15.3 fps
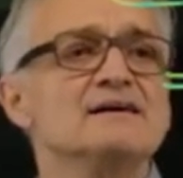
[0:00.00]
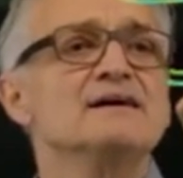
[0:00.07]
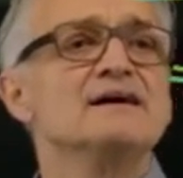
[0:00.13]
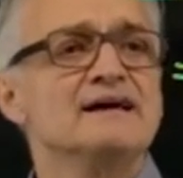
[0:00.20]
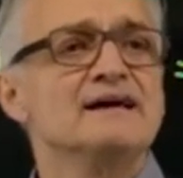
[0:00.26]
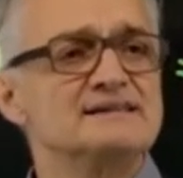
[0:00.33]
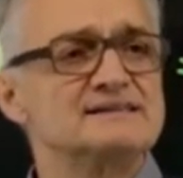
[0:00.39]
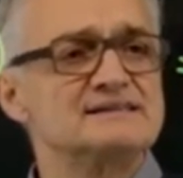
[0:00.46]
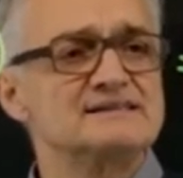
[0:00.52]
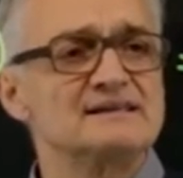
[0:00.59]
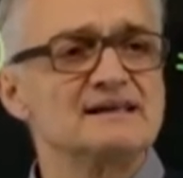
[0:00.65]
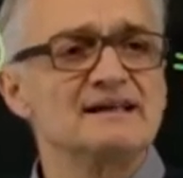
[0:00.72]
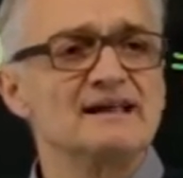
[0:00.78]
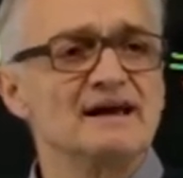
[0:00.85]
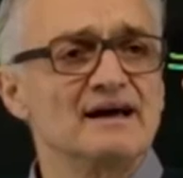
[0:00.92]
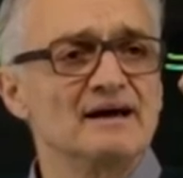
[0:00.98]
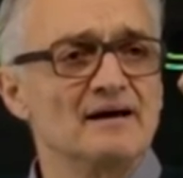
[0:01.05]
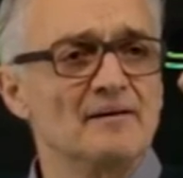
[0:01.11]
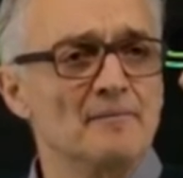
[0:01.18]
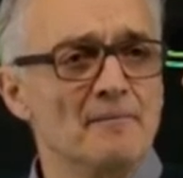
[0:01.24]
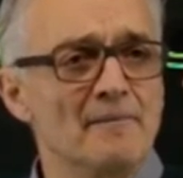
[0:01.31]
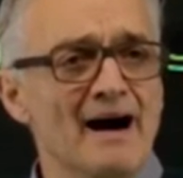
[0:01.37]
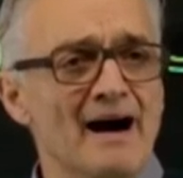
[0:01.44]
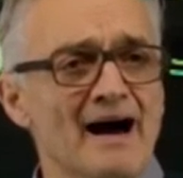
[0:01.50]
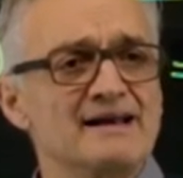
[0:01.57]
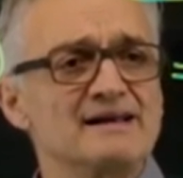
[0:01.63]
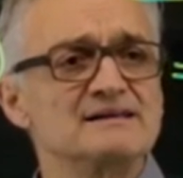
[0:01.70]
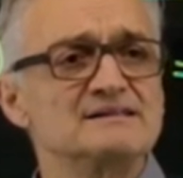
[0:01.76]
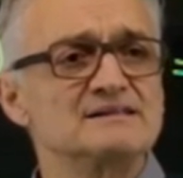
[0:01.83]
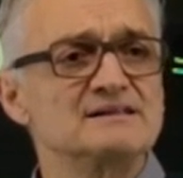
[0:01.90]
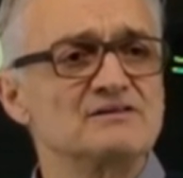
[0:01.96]
it's the
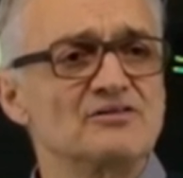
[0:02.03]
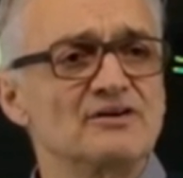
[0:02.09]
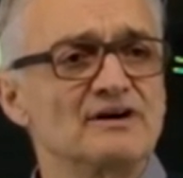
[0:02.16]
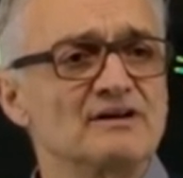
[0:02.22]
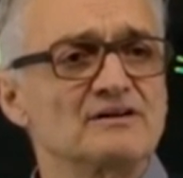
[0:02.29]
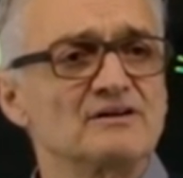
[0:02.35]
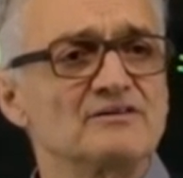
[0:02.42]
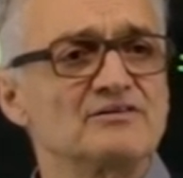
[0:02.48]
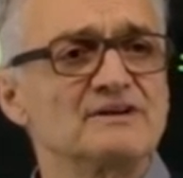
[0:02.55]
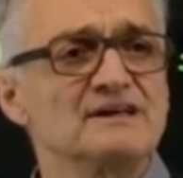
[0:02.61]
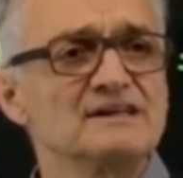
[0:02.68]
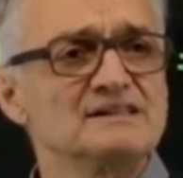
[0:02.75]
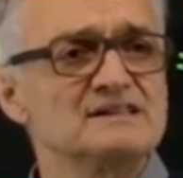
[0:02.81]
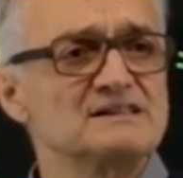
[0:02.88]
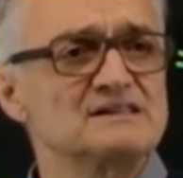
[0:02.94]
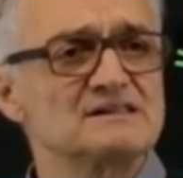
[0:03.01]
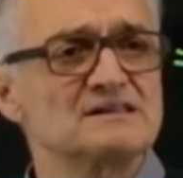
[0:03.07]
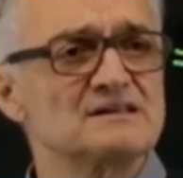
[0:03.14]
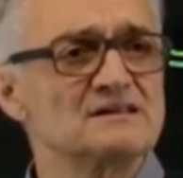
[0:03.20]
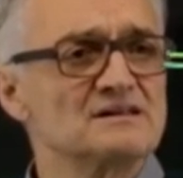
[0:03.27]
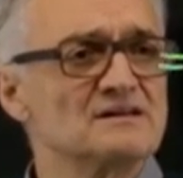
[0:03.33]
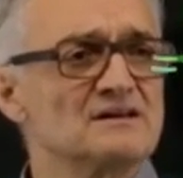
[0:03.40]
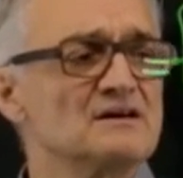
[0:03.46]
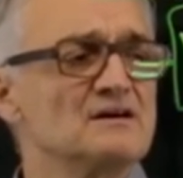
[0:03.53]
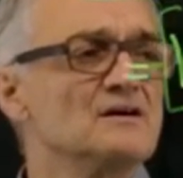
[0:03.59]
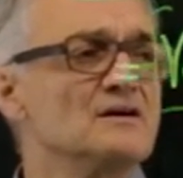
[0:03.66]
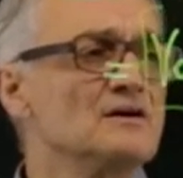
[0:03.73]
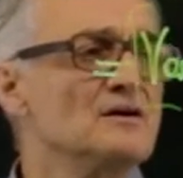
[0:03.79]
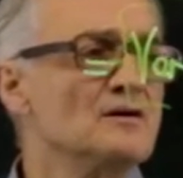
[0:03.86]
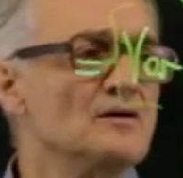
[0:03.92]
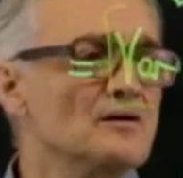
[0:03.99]
minus in front of this,
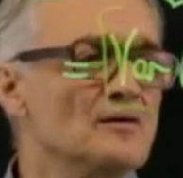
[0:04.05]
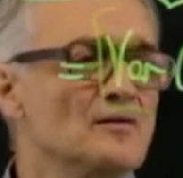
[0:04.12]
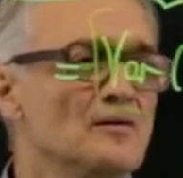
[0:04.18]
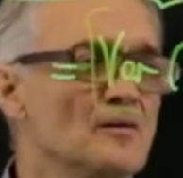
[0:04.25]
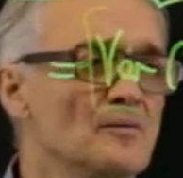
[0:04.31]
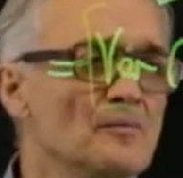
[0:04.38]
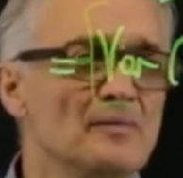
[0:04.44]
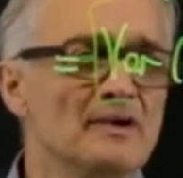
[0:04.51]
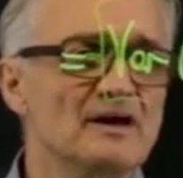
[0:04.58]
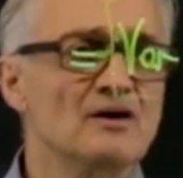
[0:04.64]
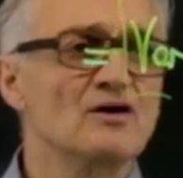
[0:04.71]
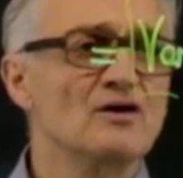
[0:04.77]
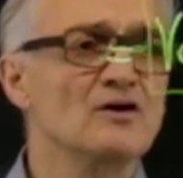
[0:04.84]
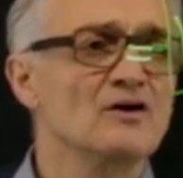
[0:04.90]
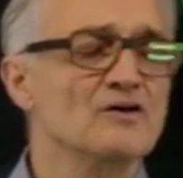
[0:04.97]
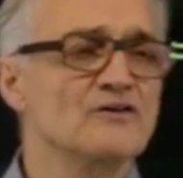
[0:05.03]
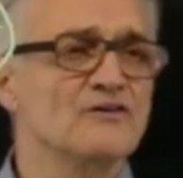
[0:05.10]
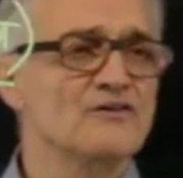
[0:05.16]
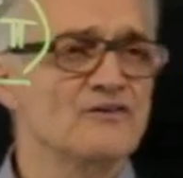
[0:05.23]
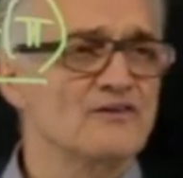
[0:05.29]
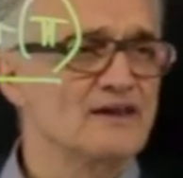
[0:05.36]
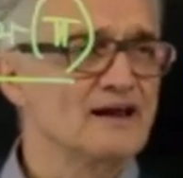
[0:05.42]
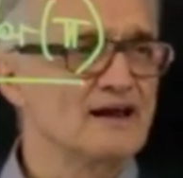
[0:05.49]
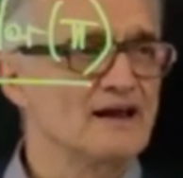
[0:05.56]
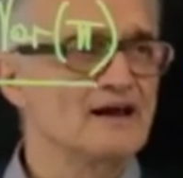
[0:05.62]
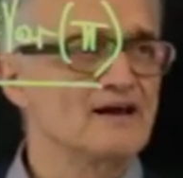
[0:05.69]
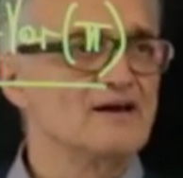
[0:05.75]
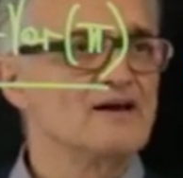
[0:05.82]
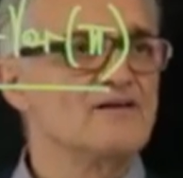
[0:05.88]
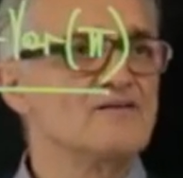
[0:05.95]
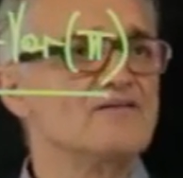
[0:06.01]
because the
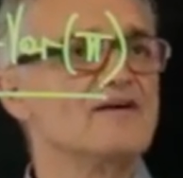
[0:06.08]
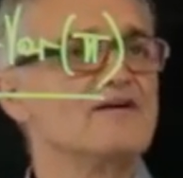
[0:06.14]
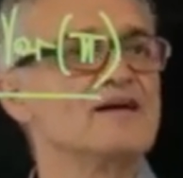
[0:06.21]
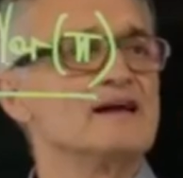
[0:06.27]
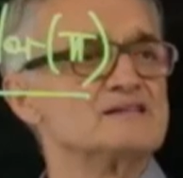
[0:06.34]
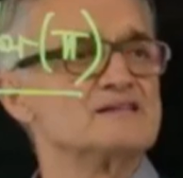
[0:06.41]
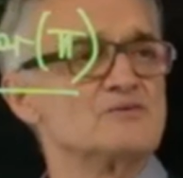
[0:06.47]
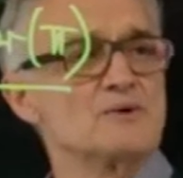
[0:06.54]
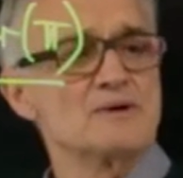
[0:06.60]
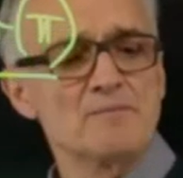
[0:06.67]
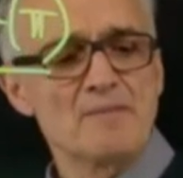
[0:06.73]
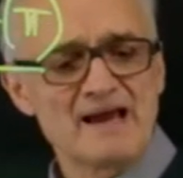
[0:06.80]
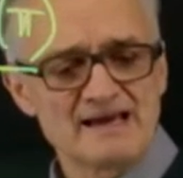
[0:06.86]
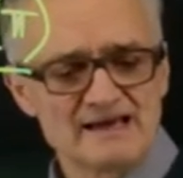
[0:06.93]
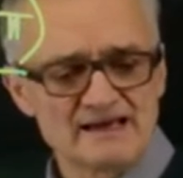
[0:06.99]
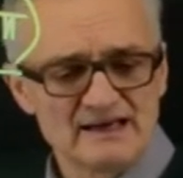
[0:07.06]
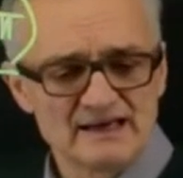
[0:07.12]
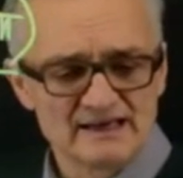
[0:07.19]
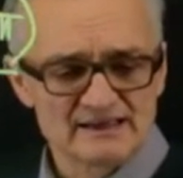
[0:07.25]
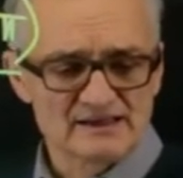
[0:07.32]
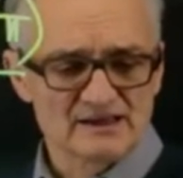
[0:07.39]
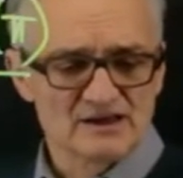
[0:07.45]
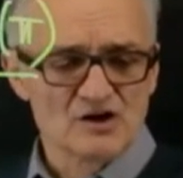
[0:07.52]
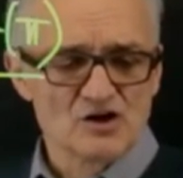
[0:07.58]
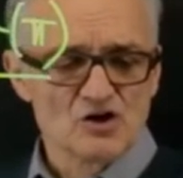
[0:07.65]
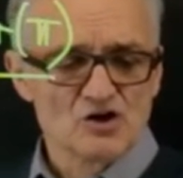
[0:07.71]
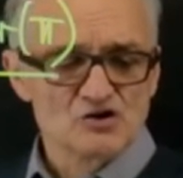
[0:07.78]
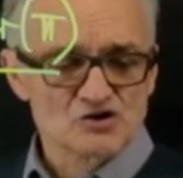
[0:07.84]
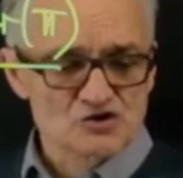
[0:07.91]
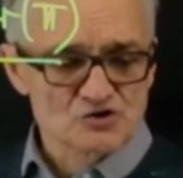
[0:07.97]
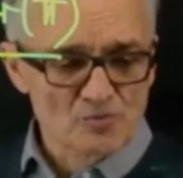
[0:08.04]
variance, we make it
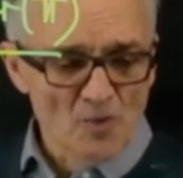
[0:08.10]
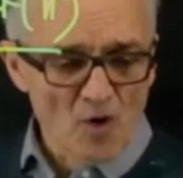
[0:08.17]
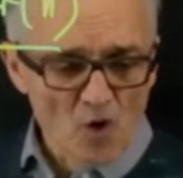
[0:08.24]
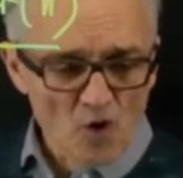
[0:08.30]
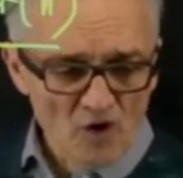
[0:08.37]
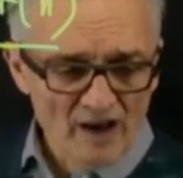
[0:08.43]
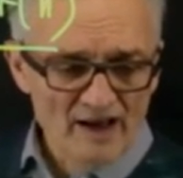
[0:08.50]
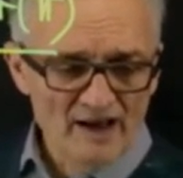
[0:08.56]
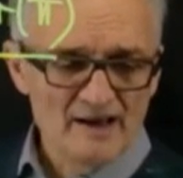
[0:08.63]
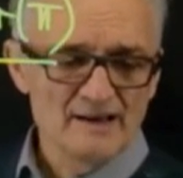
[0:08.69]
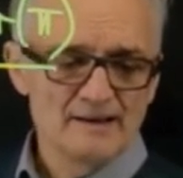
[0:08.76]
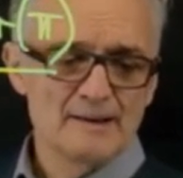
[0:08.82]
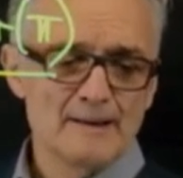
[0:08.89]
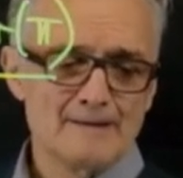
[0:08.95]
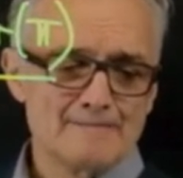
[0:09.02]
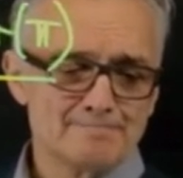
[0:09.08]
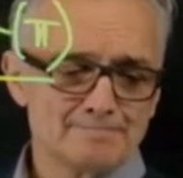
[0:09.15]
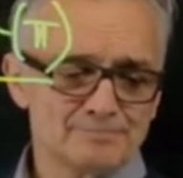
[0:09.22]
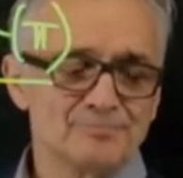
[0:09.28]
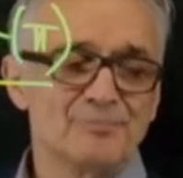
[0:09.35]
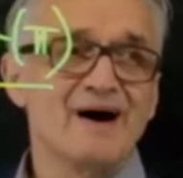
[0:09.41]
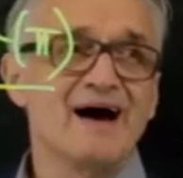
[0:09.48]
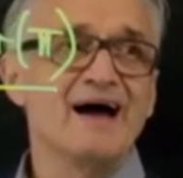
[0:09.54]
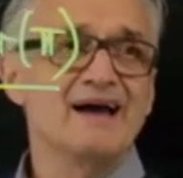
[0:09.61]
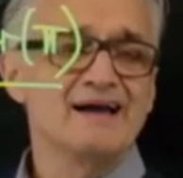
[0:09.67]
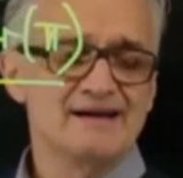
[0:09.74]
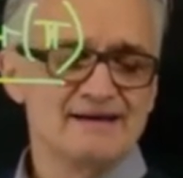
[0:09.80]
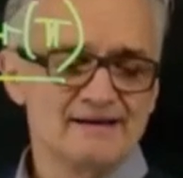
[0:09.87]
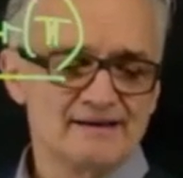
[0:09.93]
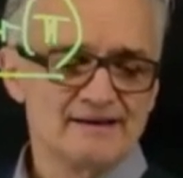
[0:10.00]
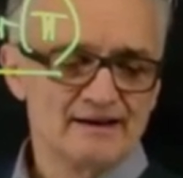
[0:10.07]
smaller by
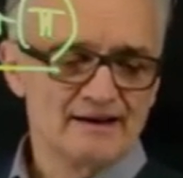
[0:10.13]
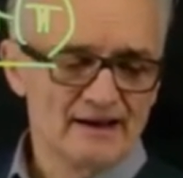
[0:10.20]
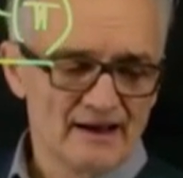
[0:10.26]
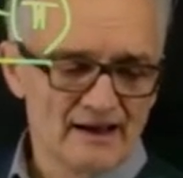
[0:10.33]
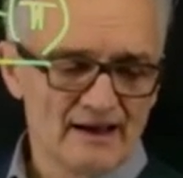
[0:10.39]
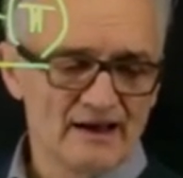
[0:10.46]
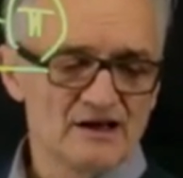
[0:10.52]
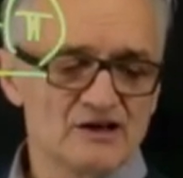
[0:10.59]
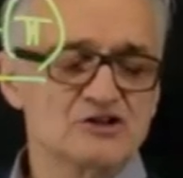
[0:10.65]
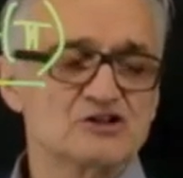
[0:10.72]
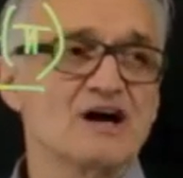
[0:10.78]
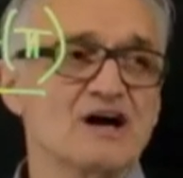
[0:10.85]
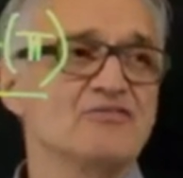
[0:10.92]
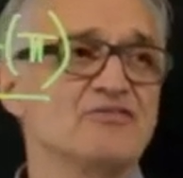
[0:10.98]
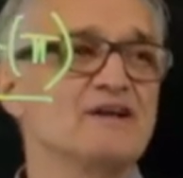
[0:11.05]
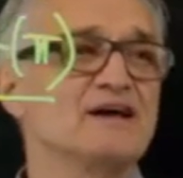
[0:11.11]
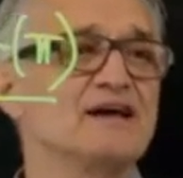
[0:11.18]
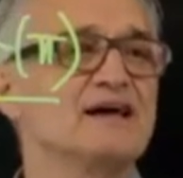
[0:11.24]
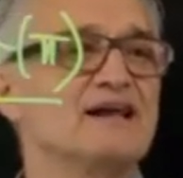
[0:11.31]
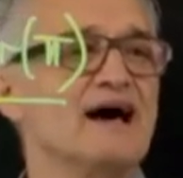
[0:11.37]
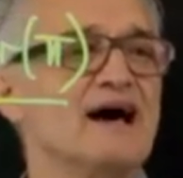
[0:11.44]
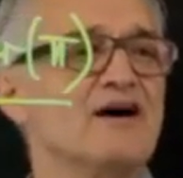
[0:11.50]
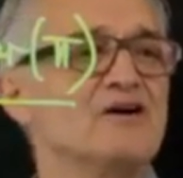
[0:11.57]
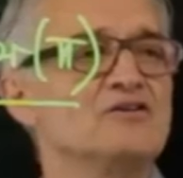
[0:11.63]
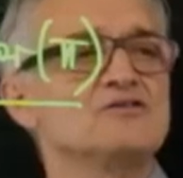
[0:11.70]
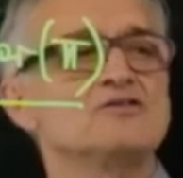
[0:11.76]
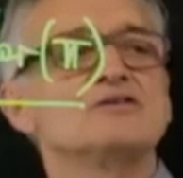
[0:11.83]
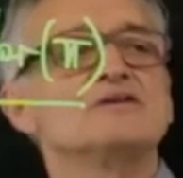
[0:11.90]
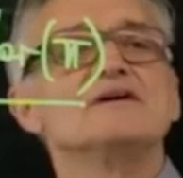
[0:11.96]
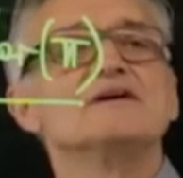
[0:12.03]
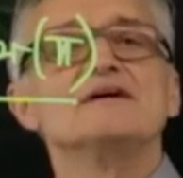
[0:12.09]
shuffling it out,
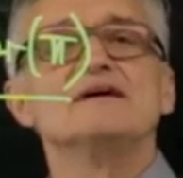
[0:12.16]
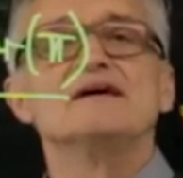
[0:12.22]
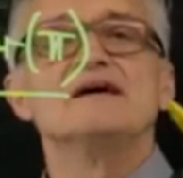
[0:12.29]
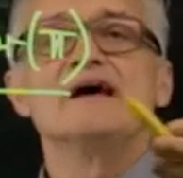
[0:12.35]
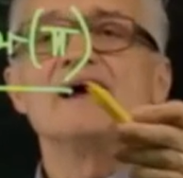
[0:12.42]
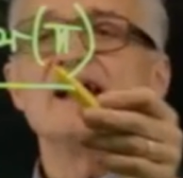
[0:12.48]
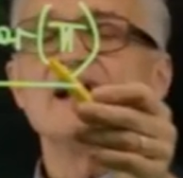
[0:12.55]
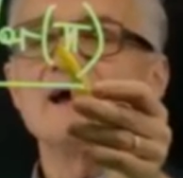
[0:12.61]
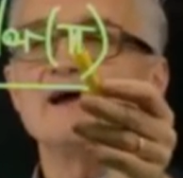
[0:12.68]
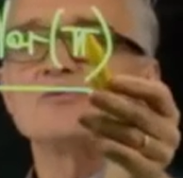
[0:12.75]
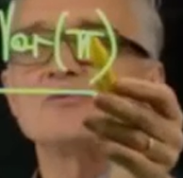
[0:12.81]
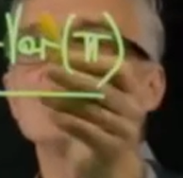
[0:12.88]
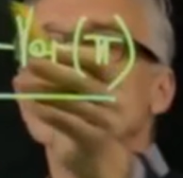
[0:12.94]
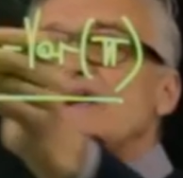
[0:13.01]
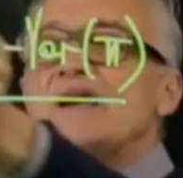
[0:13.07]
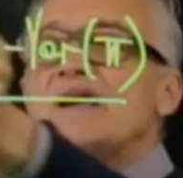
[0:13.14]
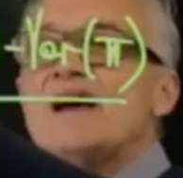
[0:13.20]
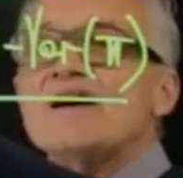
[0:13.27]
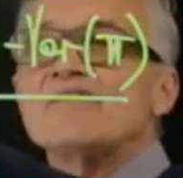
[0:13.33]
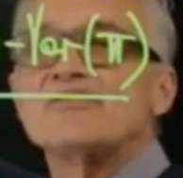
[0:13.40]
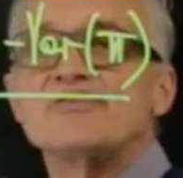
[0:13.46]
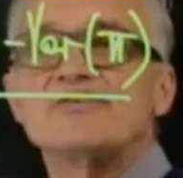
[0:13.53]
and what you have